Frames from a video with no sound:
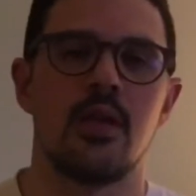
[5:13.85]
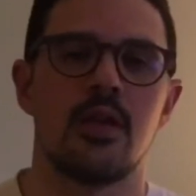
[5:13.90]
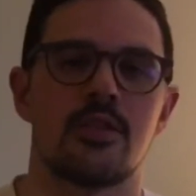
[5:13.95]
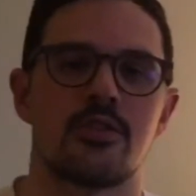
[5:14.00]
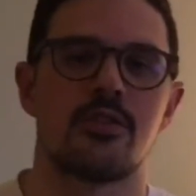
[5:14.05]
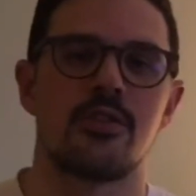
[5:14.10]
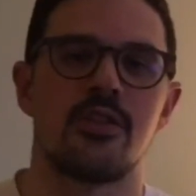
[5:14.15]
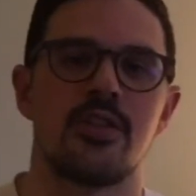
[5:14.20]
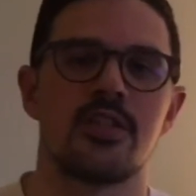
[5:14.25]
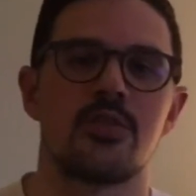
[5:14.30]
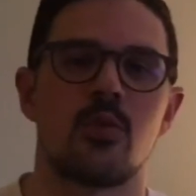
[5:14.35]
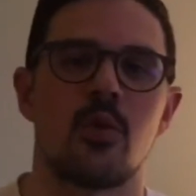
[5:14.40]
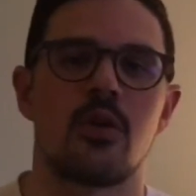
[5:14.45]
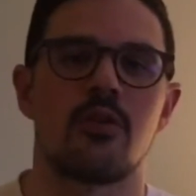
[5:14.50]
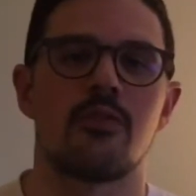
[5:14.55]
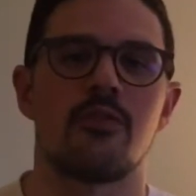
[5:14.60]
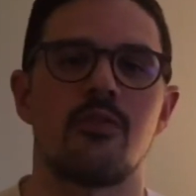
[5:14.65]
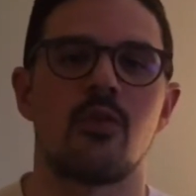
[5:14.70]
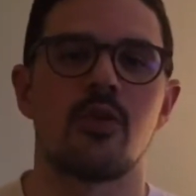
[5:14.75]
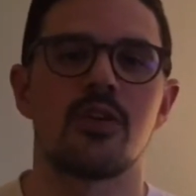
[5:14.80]
So these were
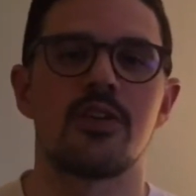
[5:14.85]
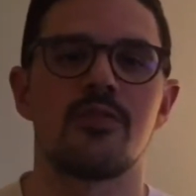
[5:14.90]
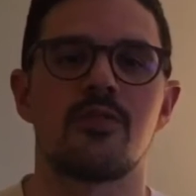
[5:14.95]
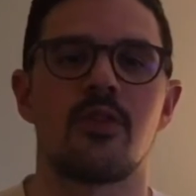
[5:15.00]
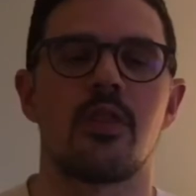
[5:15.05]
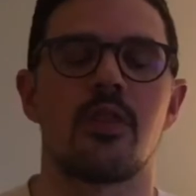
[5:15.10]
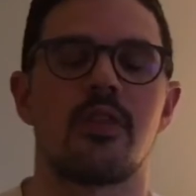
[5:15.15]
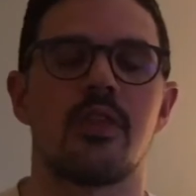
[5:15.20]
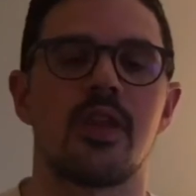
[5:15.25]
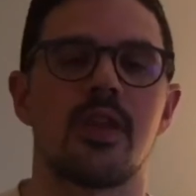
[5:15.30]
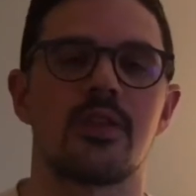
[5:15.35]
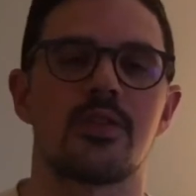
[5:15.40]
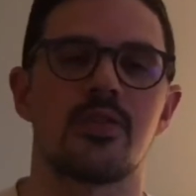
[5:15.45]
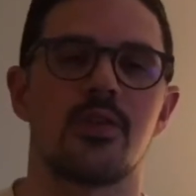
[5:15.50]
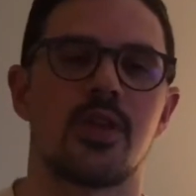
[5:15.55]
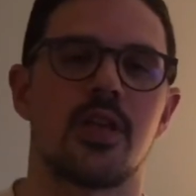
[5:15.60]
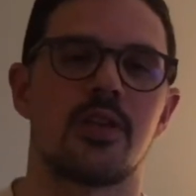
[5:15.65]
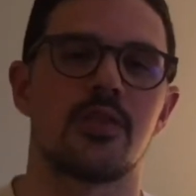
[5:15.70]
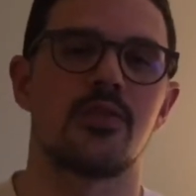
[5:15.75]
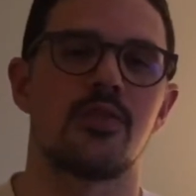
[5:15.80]
4 different things
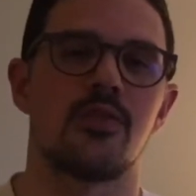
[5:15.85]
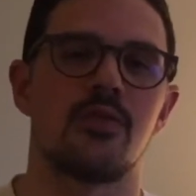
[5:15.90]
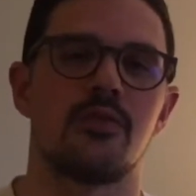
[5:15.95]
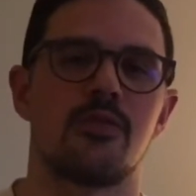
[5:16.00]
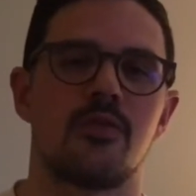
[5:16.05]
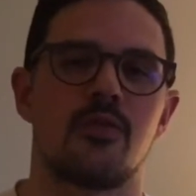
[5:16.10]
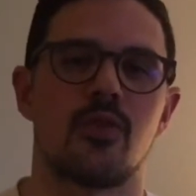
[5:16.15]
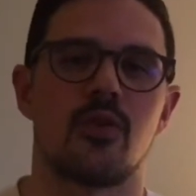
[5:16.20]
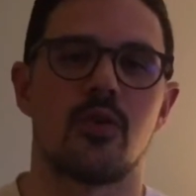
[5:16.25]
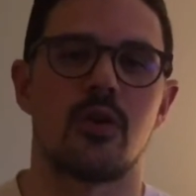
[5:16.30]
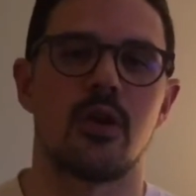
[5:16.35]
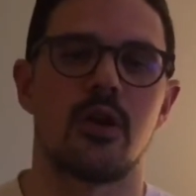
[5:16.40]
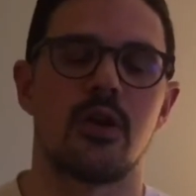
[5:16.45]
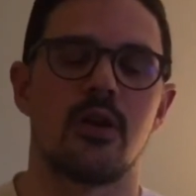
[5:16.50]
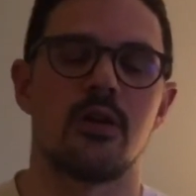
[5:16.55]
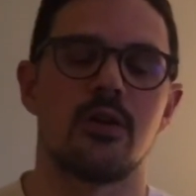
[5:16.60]
you can do for